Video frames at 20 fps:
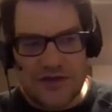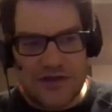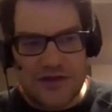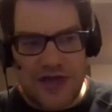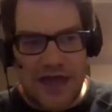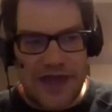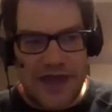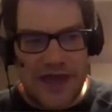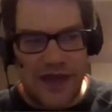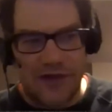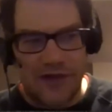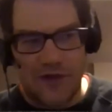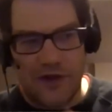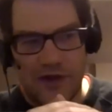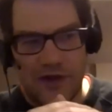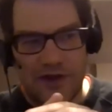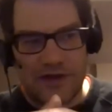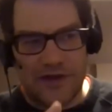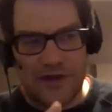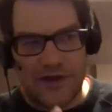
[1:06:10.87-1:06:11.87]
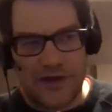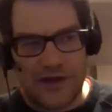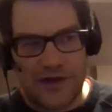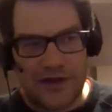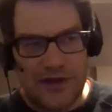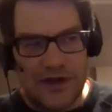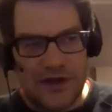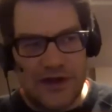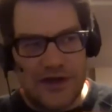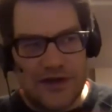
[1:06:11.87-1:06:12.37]
taking a look at the
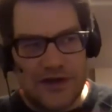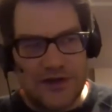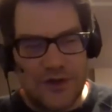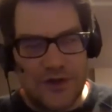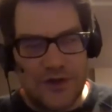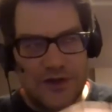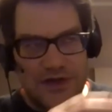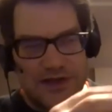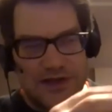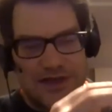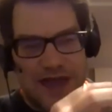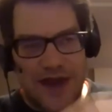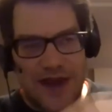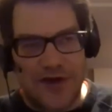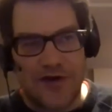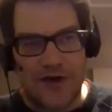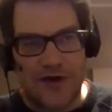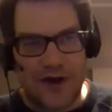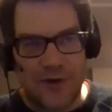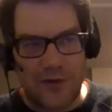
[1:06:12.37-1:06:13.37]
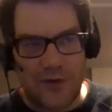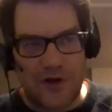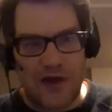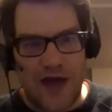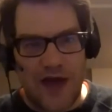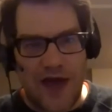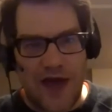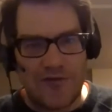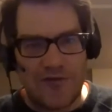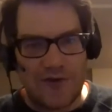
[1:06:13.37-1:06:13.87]
sort of disaggregating what
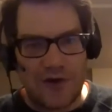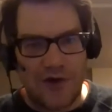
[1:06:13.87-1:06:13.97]
you have,